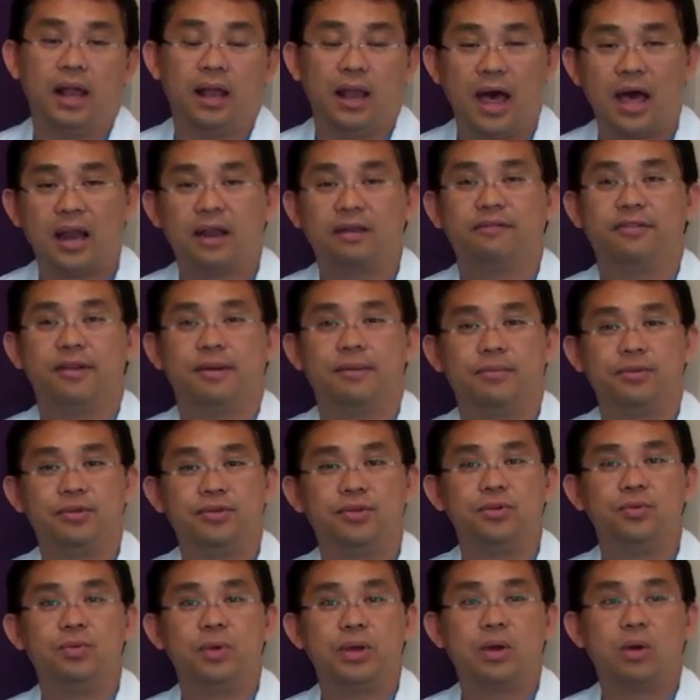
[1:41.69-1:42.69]
a lot of them
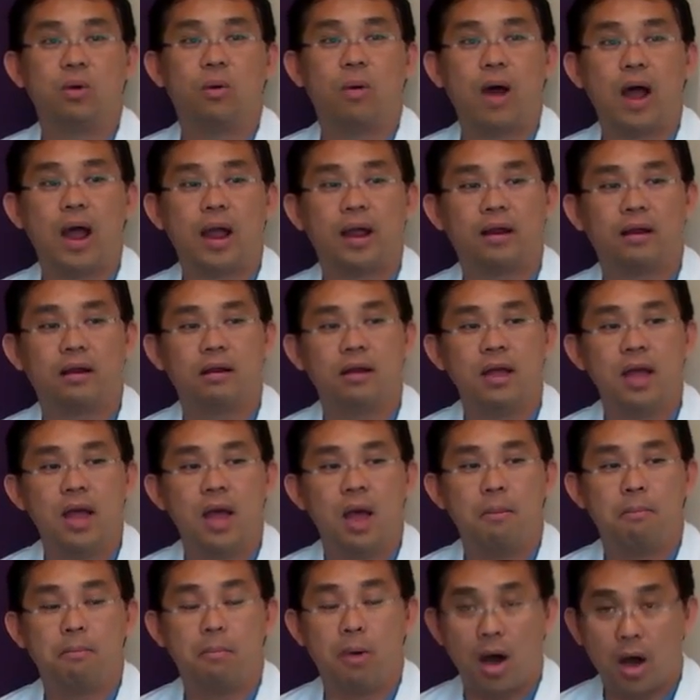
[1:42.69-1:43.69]
do require
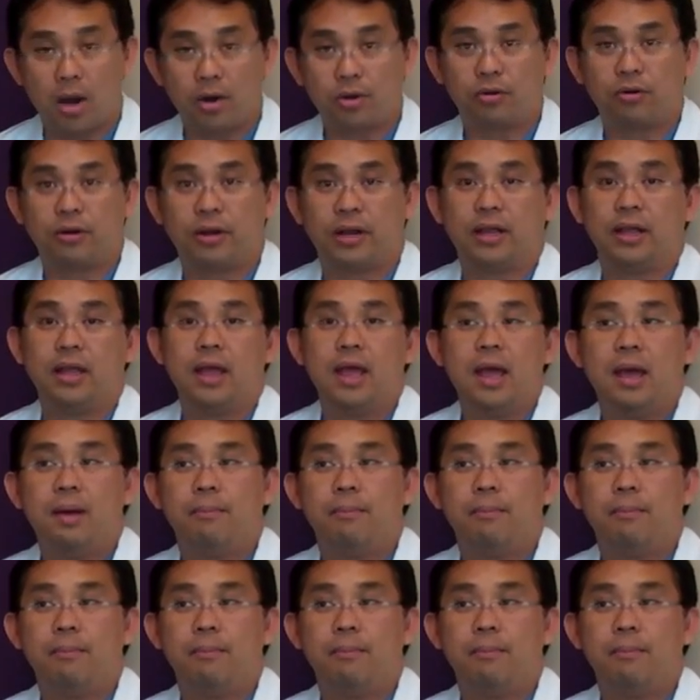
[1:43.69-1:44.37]
monitoring,